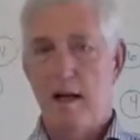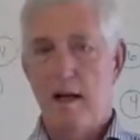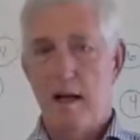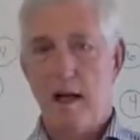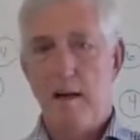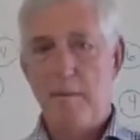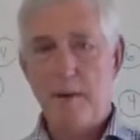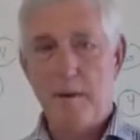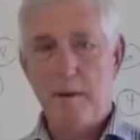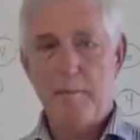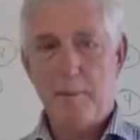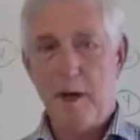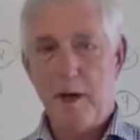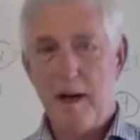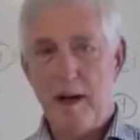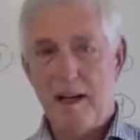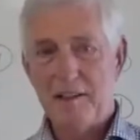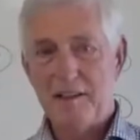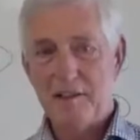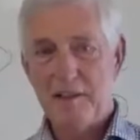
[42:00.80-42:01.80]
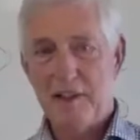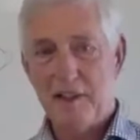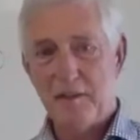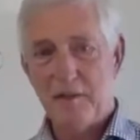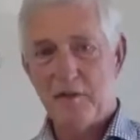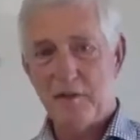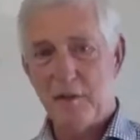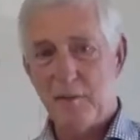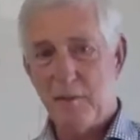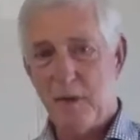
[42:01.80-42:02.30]
I'm going to pause here
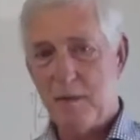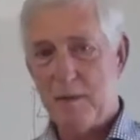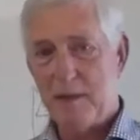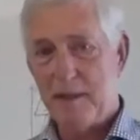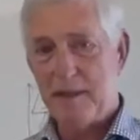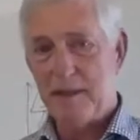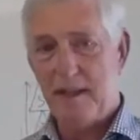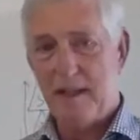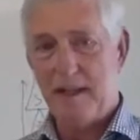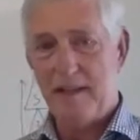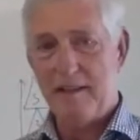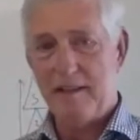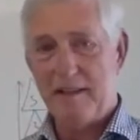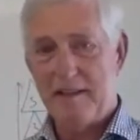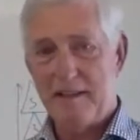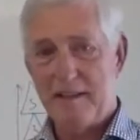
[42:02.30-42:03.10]
for a moment and